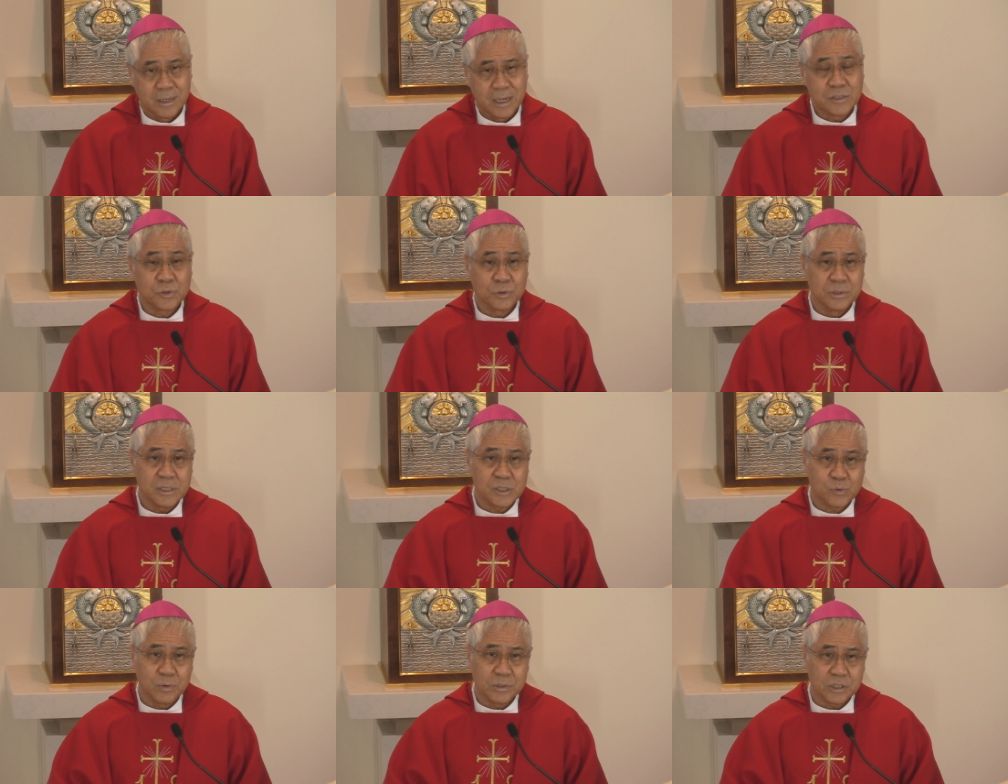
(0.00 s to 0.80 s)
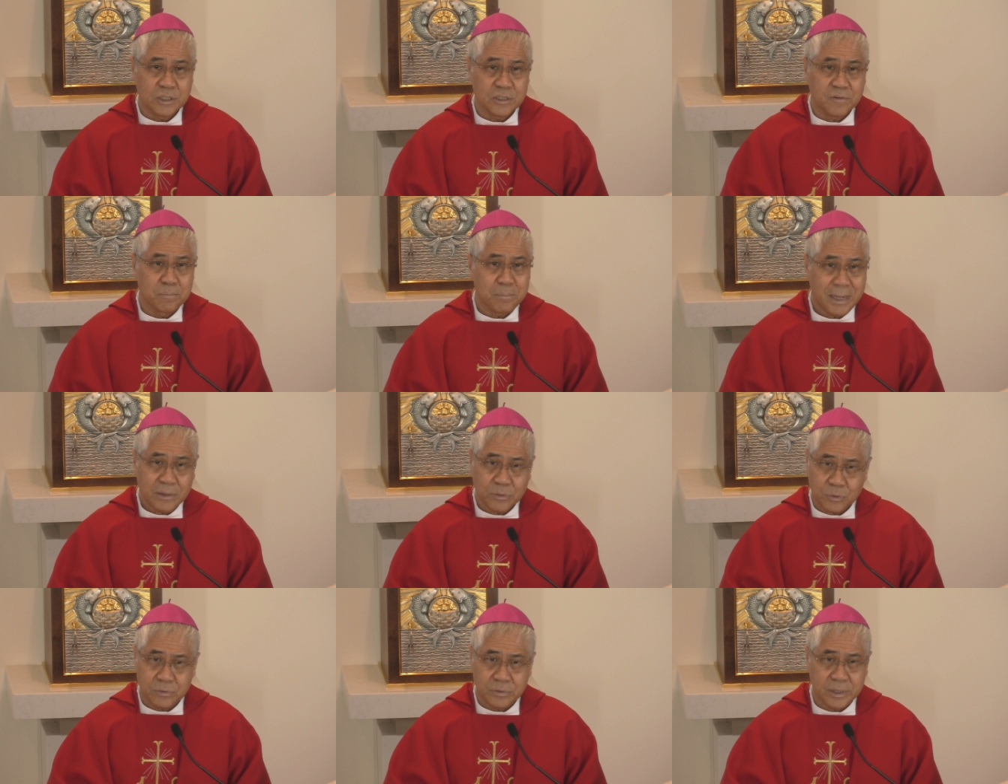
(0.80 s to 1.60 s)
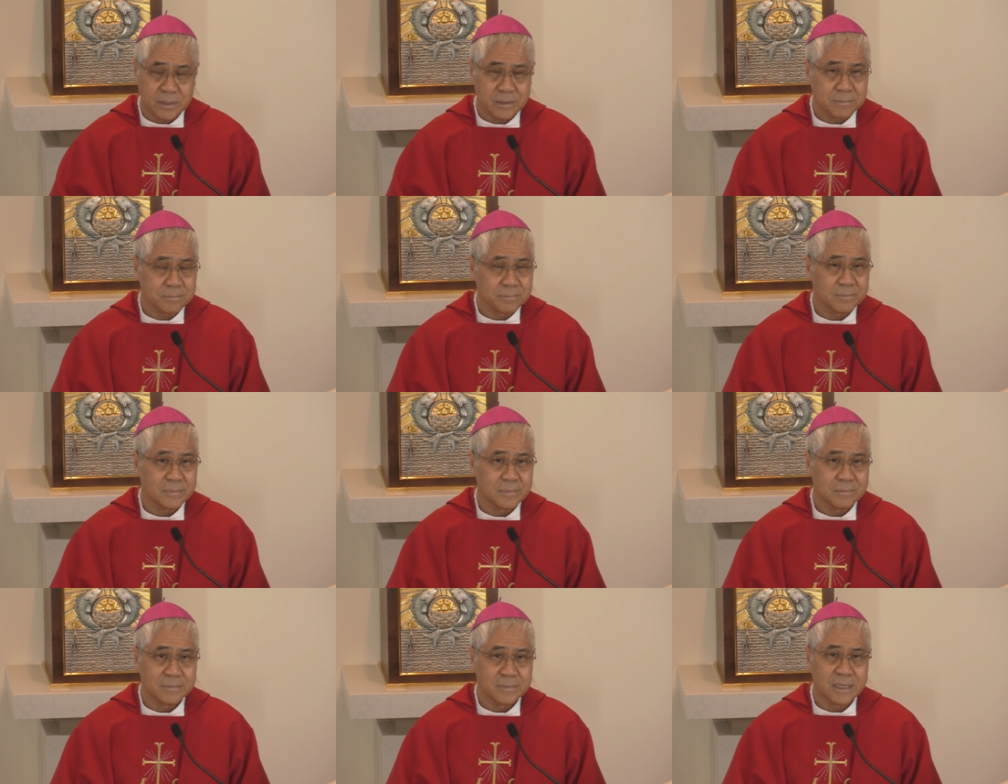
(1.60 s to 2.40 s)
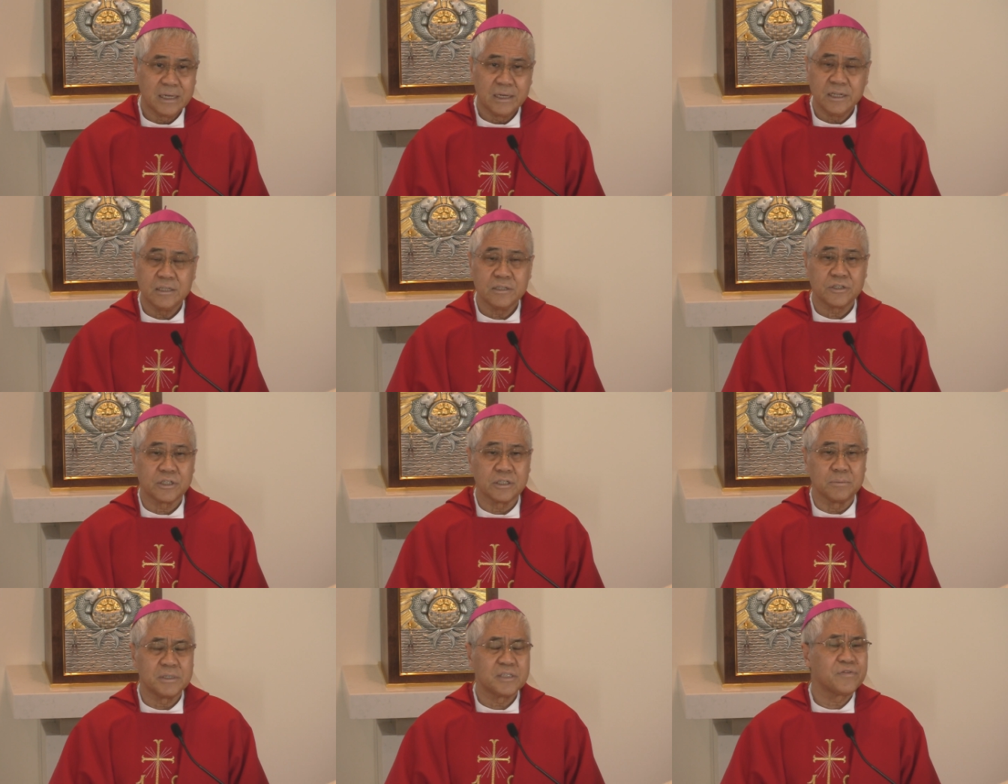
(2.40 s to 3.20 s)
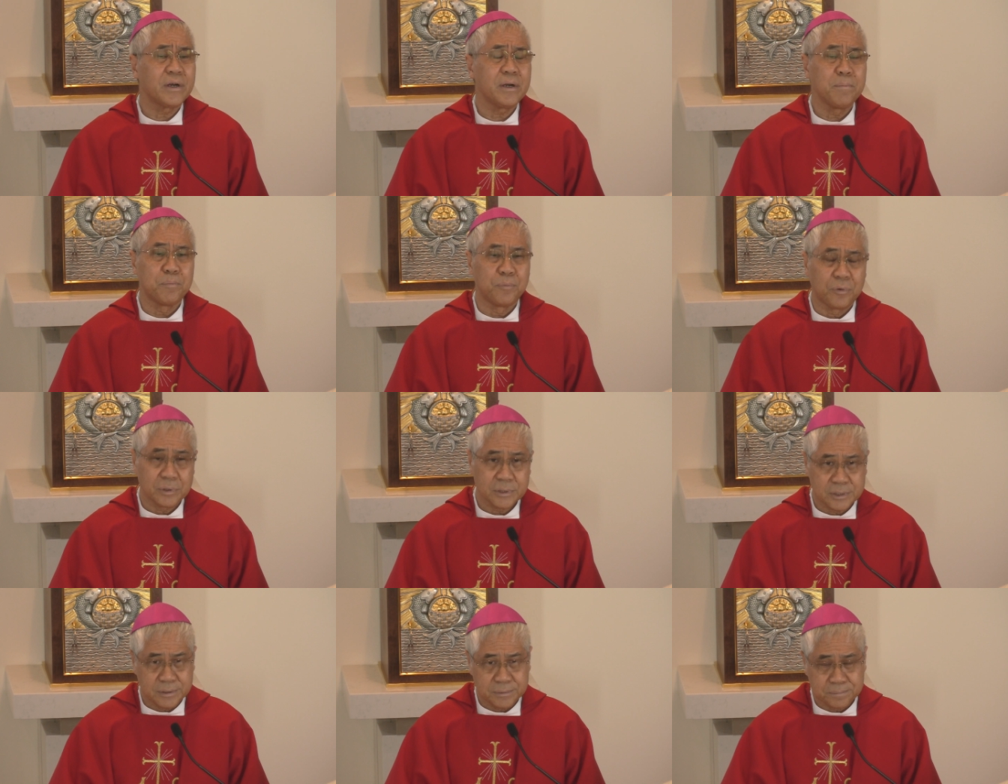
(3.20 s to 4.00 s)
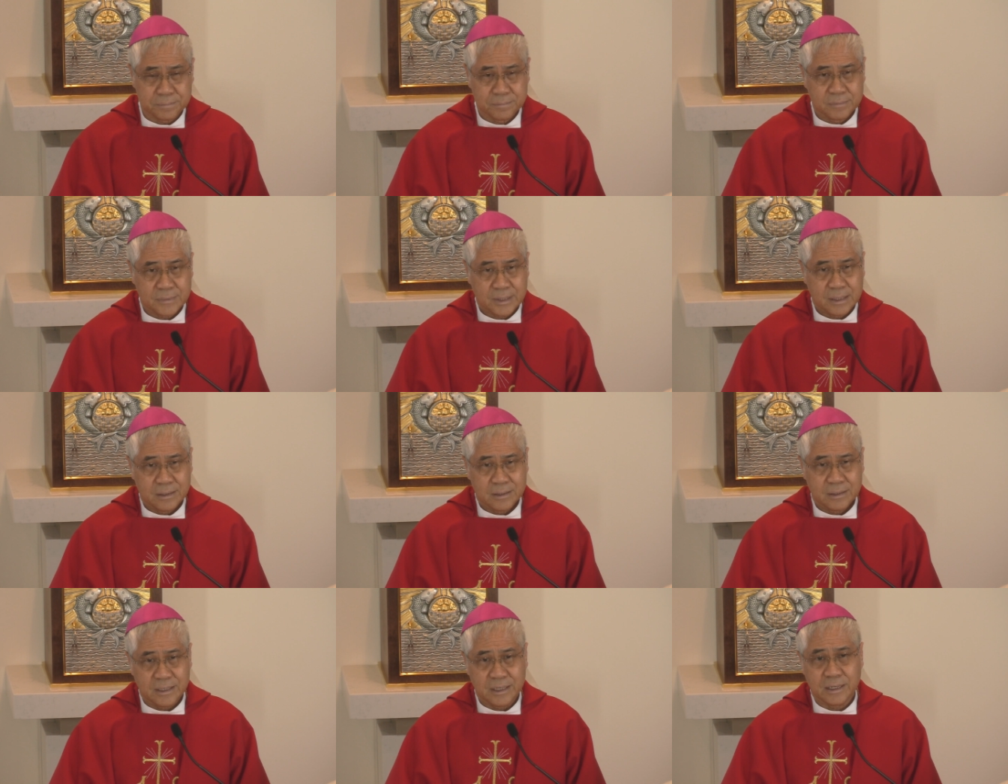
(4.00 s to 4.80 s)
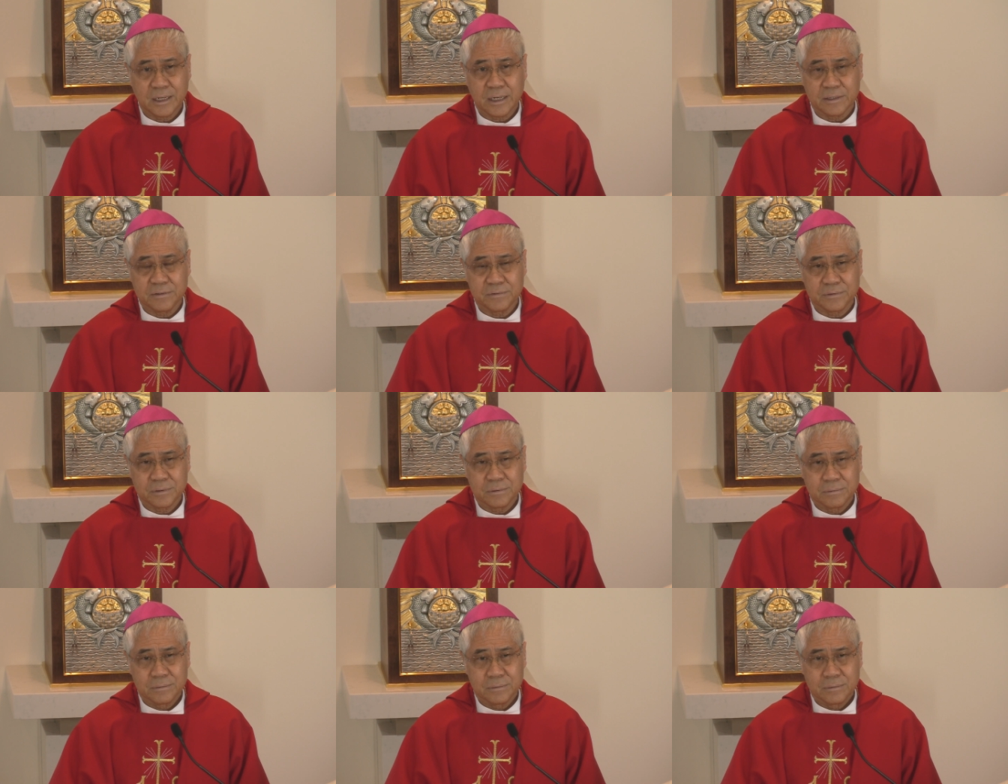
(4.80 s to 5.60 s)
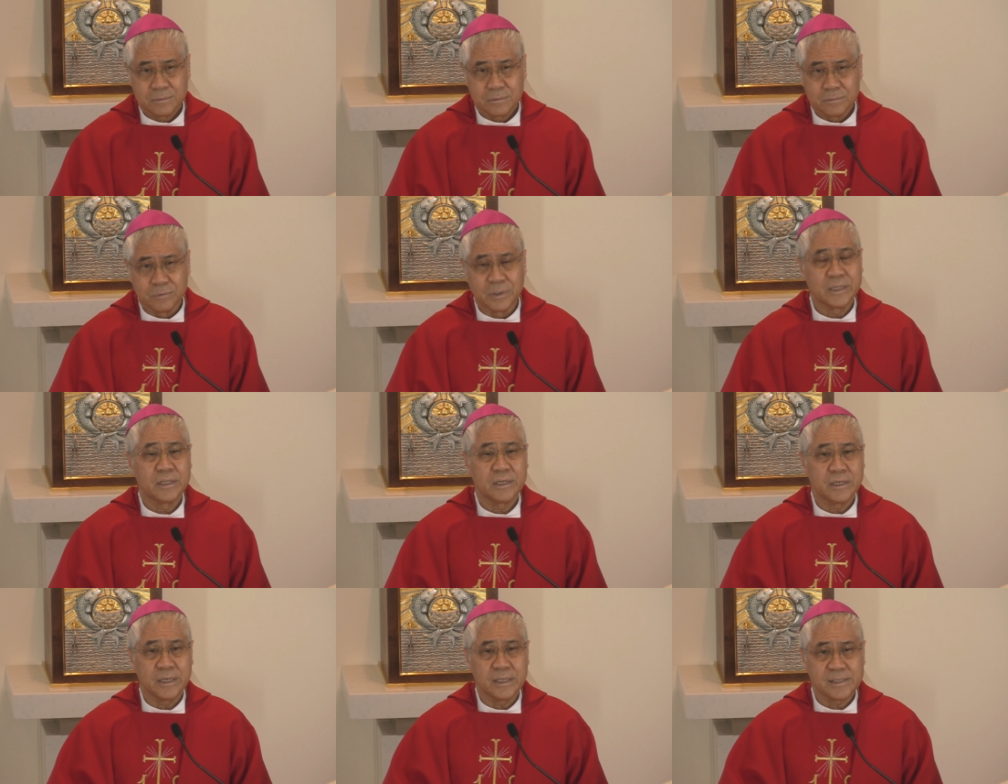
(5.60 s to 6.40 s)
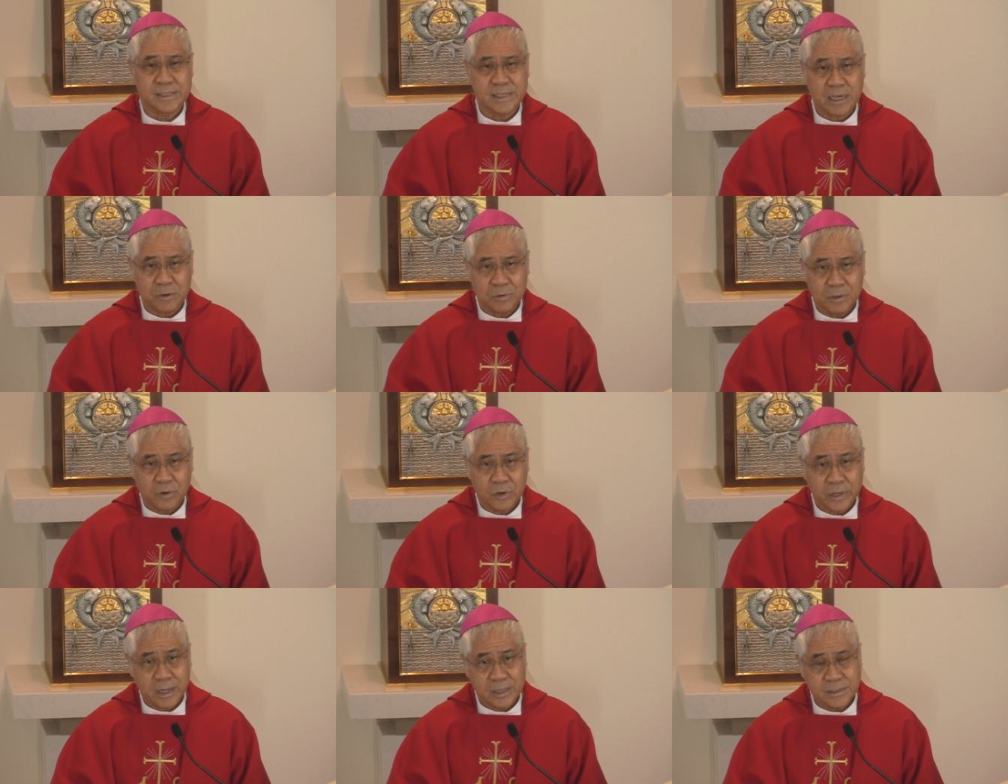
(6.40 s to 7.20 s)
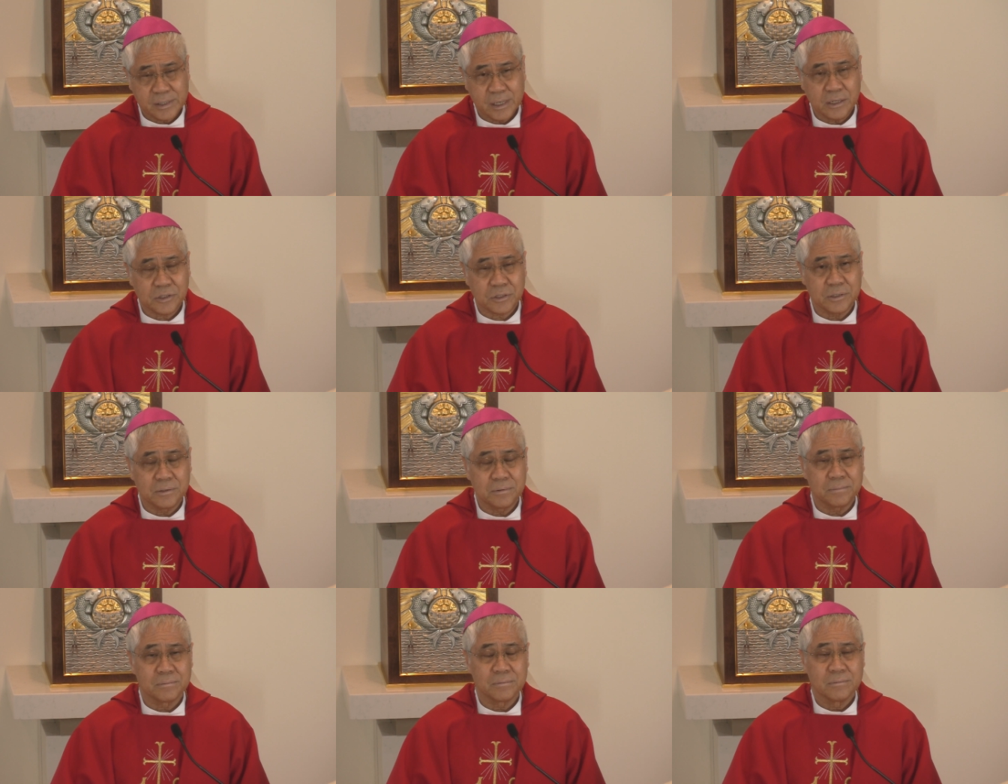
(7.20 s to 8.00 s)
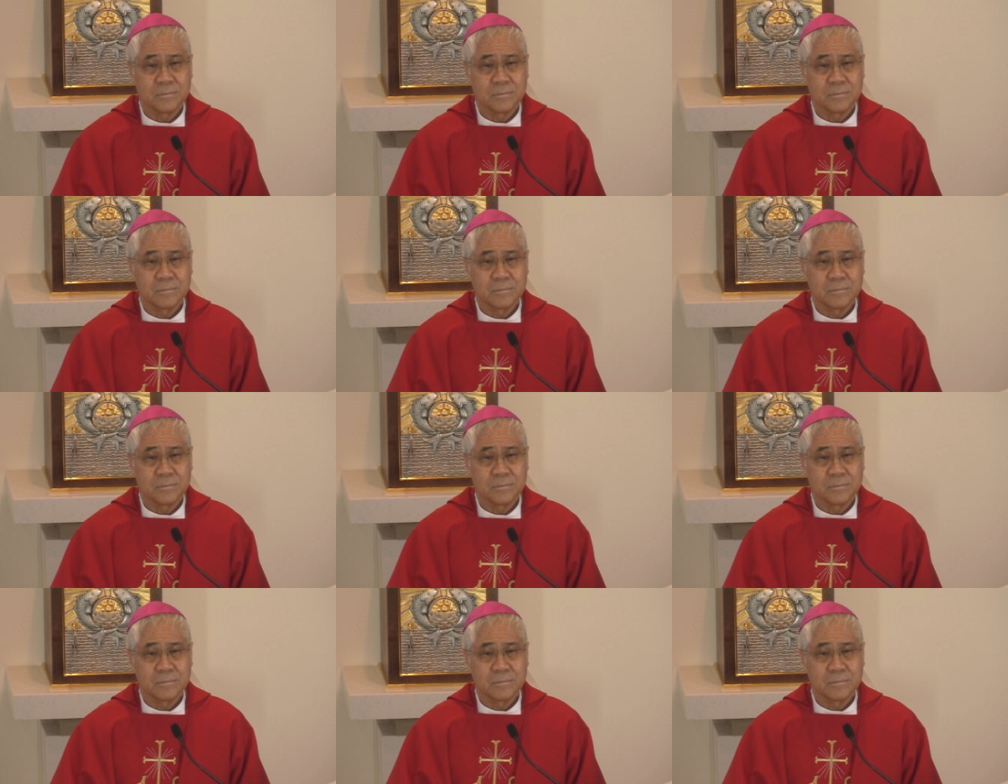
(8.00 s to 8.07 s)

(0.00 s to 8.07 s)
And so, this question of mentoring in leadership is very important in life, whether in secular organization,